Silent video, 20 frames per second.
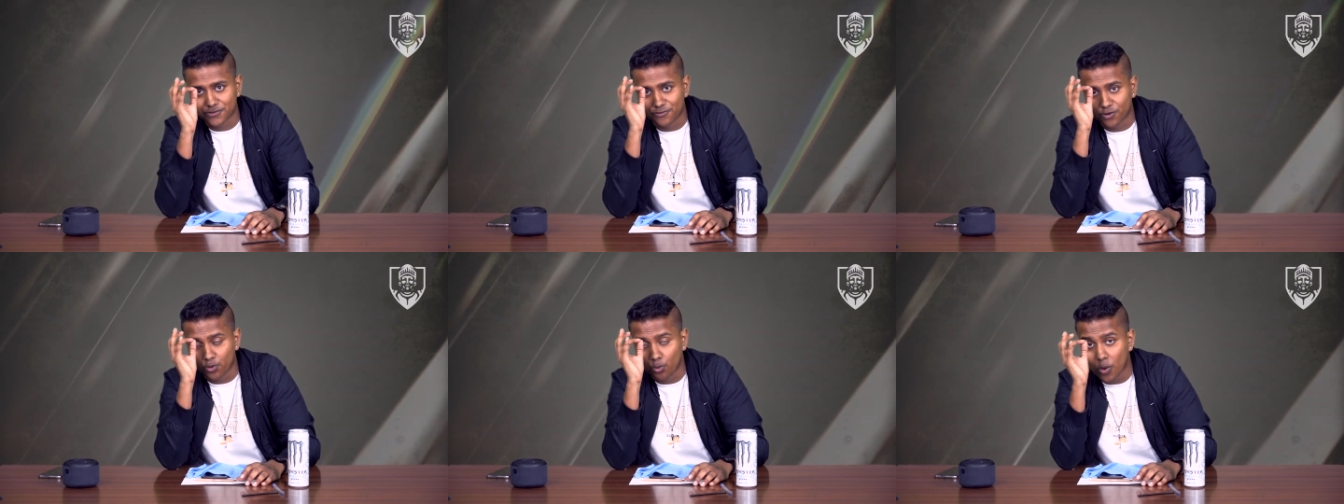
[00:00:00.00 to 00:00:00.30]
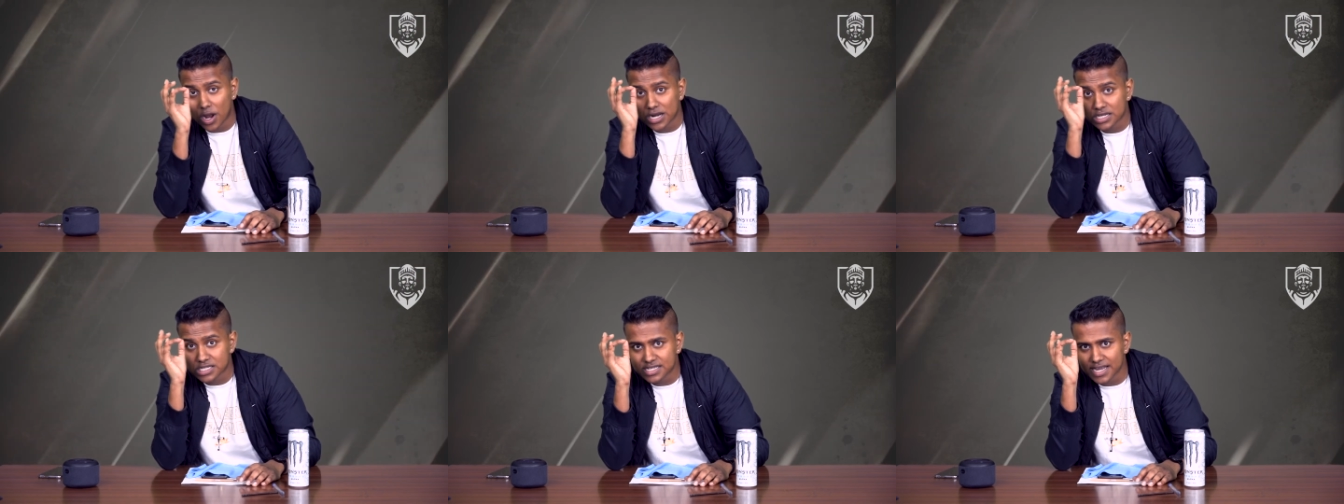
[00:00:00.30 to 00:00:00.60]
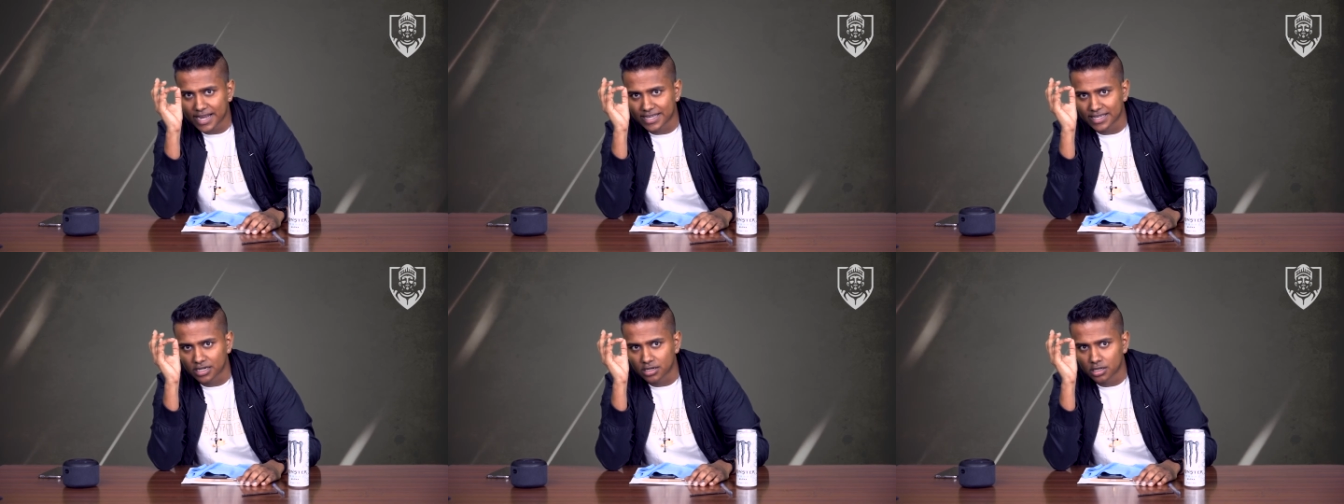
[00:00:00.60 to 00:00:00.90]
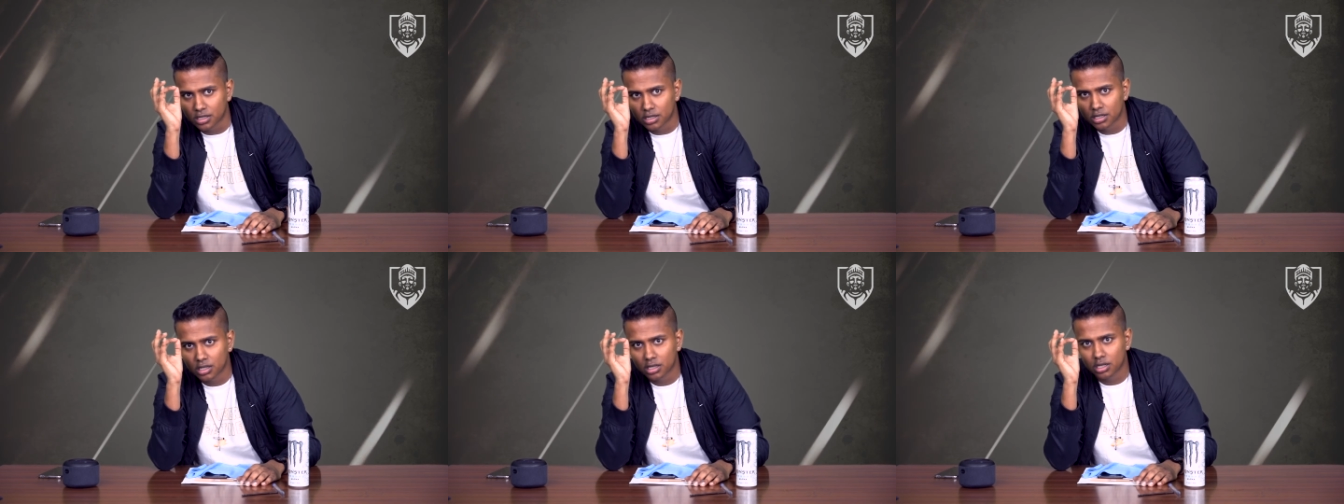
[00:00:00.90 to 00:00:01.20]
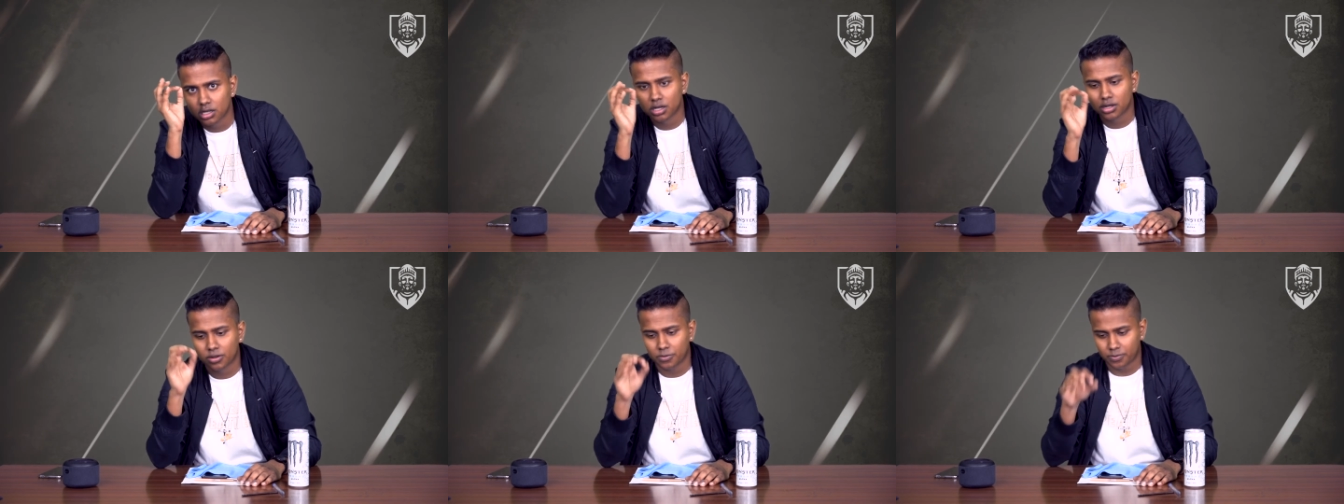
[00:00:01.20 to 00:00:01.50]
for one second
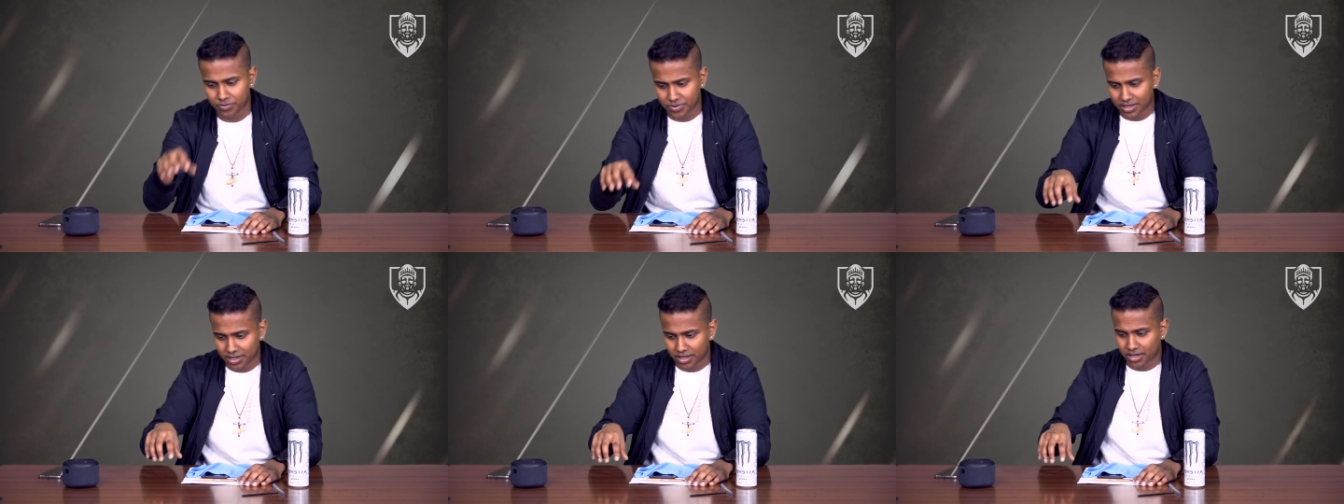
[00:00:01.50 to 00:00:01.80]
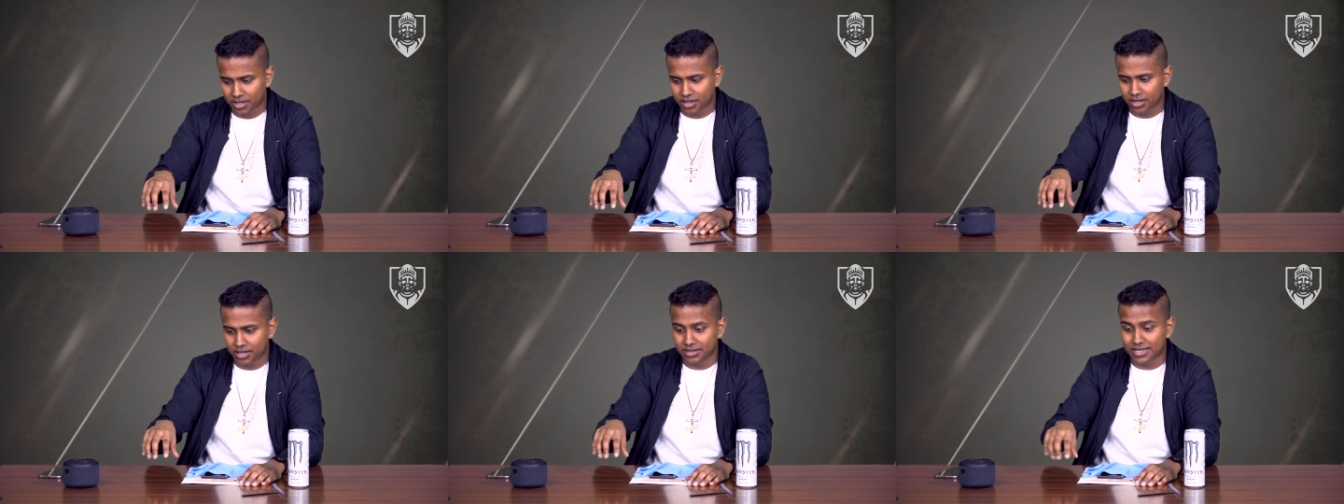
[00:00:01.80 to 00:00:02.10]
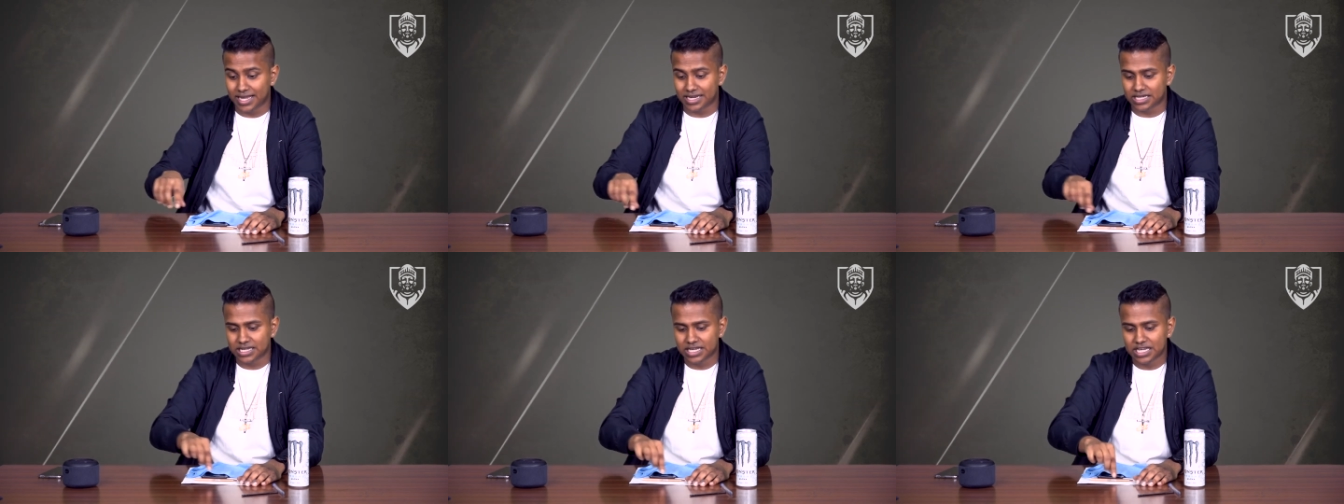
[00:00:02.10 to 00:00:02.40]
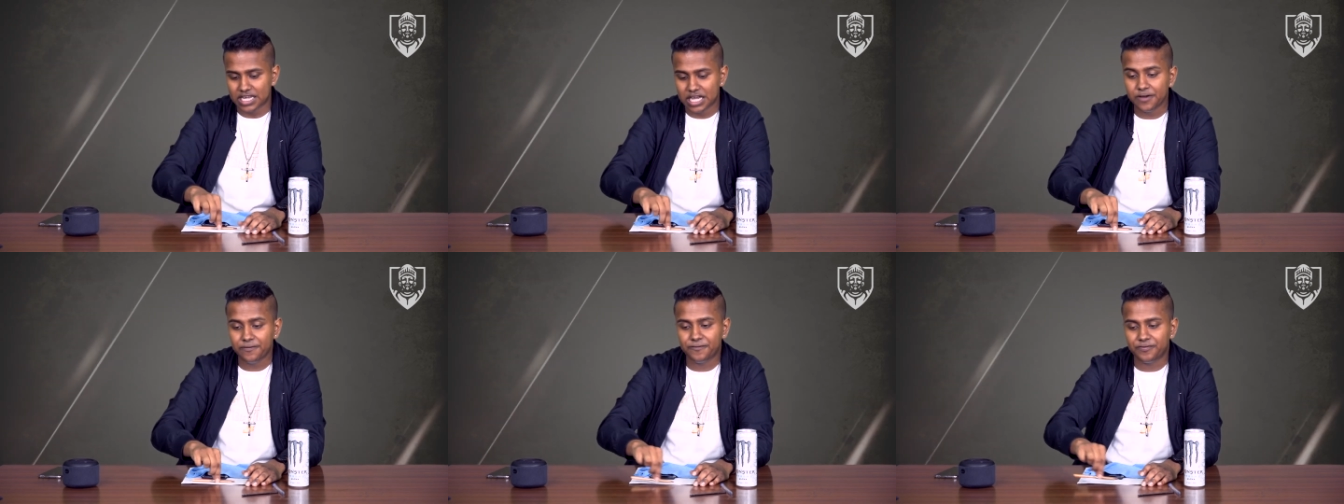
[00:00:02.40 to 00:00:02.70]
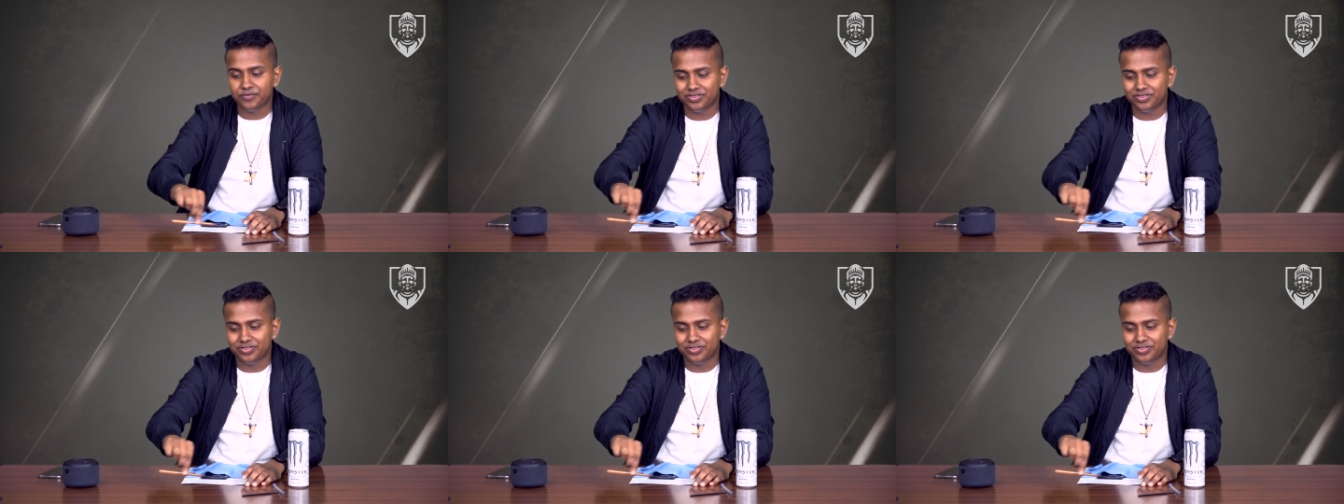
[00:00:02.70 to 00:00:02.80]
that if